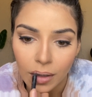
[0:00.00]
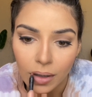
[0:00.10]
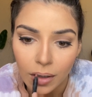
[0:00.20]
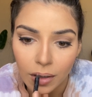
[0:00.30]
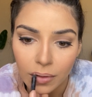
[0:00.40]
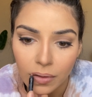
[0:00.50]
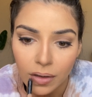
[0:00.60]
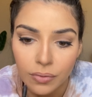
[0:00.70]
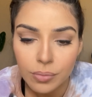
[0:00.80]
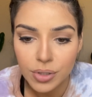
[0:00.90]
Aside
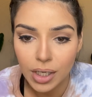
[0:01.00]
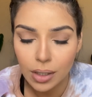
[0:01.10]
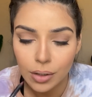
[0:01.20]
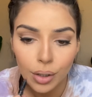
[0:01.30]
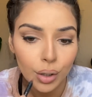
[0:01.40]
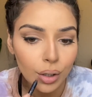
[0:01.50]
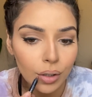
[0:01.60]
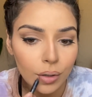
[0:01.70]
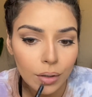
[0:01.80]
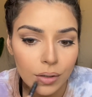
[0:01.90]
from Taylor, you
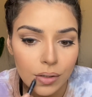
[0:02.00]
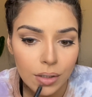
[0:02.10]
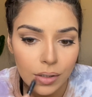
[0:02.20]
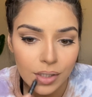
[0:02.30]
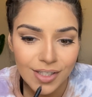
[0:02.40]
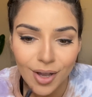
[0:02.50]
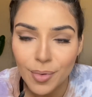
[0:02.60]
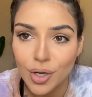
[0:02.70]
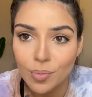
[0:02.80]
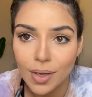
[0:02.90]
know, because Taylor is now my
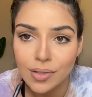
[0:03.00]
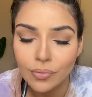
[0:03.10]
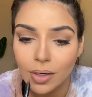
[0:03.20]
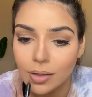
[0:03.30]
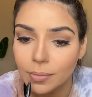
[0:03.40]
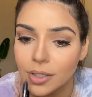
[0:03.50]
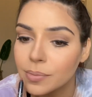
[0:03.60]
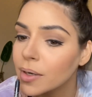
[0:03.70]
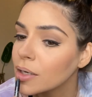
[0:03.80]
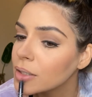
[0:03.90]
new best friend. He's
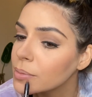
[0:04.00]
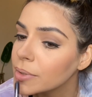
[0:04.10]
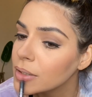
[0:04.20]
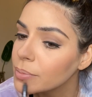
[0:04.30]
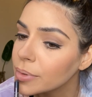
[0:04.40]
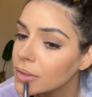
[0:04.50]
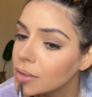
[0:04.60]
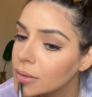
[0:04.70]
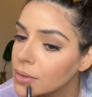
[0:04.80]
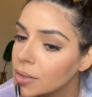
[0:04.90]
my husband, but
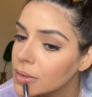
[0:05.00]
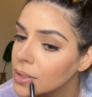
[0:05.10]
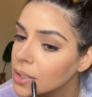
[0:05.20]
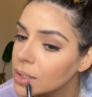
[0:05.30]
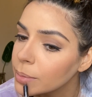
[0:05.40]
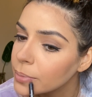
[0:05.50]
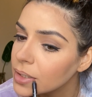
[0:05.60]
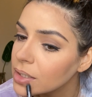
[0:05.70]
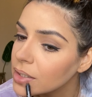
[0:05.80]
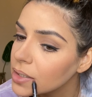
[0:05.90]
my
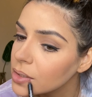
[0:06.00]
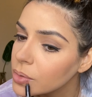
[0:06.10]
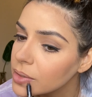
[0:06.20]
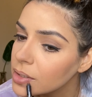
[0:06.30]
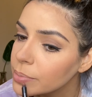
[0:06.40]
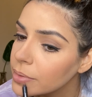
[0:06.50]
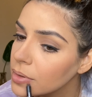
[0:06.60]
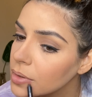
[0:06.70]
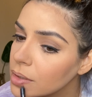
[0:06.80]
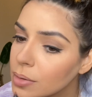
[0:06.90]
dad has always
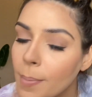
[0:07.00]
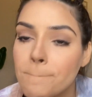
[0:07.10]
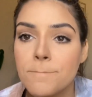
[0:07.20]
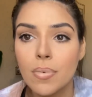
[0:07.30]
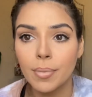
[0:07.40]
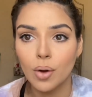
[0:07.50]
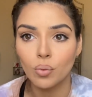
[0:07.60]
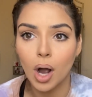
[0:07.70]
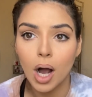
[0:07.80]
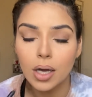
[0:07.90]
been my
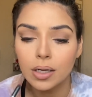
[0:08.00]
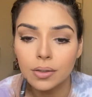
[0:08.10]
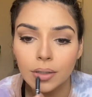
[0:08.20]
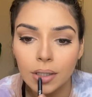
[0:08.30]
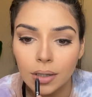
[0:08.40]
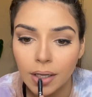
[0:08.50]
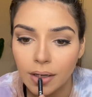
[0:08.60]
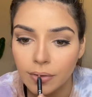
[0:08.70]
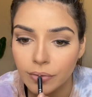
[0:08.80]
rock in life.